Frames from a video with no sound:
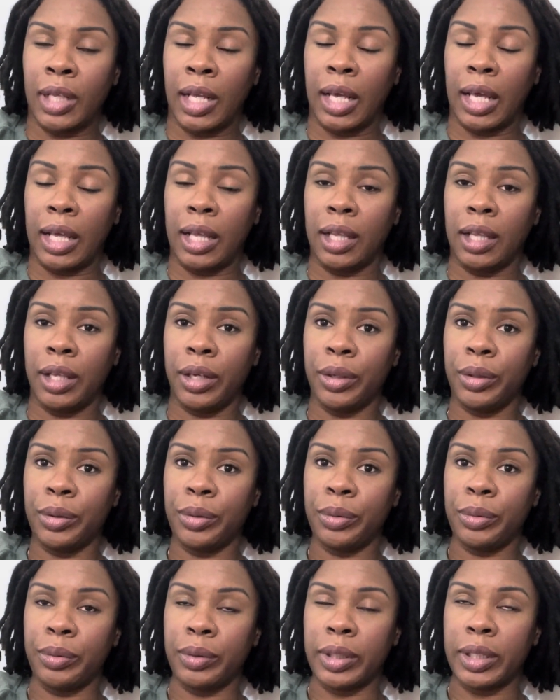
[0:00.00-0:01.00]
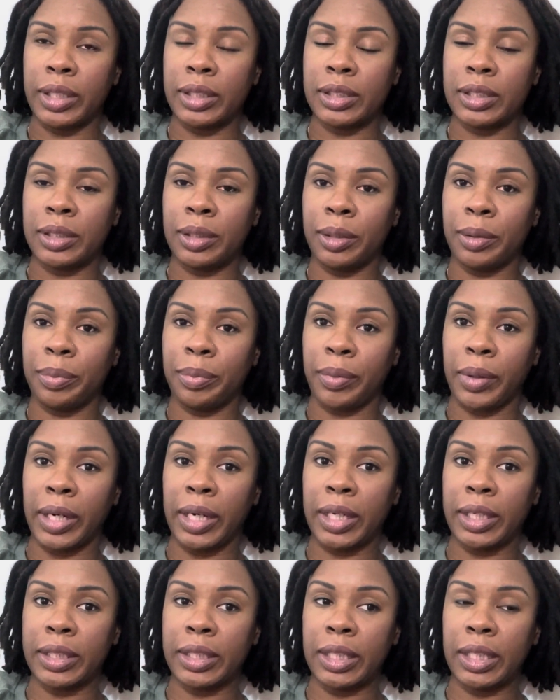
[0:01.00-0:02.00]
Hello, it's
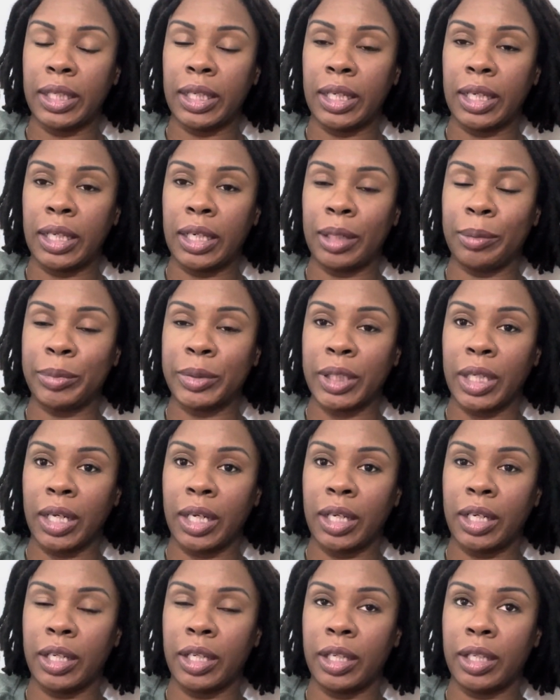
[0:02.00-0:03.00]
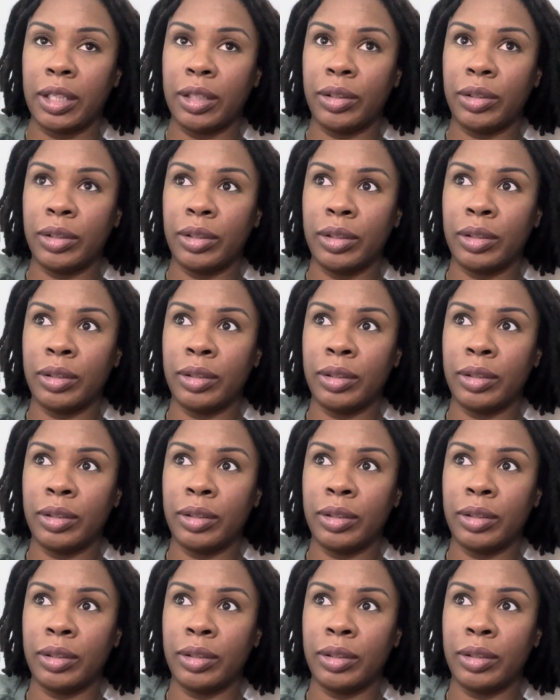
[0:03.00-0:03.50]
Brandy, and I'm checking in.